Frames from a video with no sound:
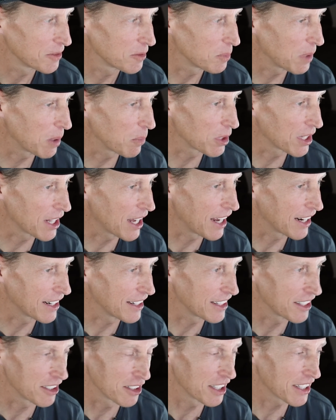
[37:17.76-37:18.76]
Remember
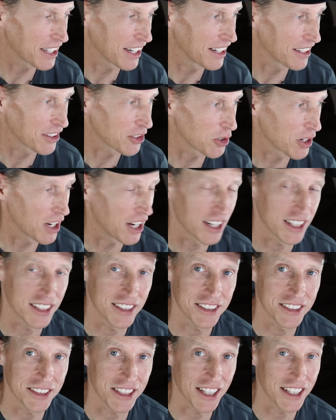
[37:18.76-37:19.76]
that. And you look at it, they're
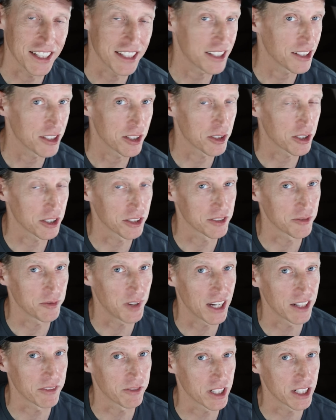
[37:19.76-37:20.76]
not. Okay. You can
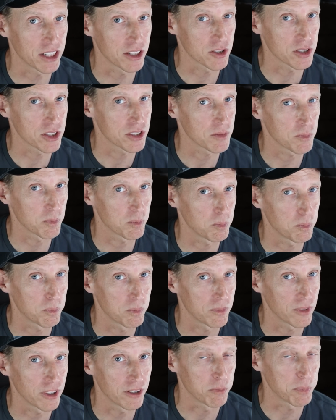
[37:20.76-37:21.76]
find videos
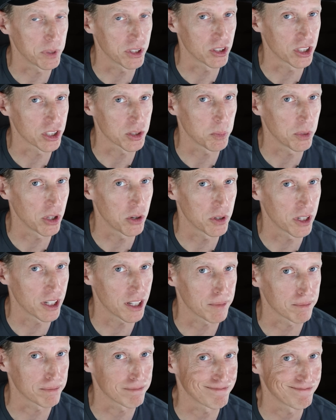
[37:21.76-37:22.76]
of buildings blowing
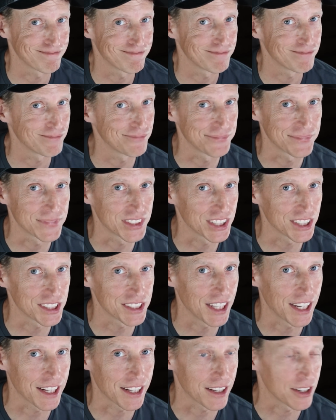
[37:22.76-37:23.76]
up
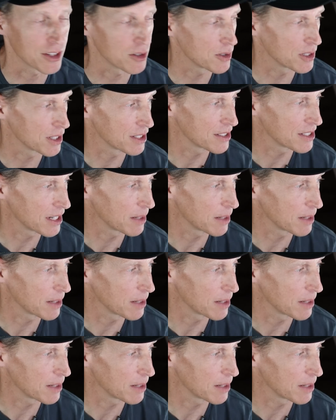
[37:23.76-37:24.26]
just like it using the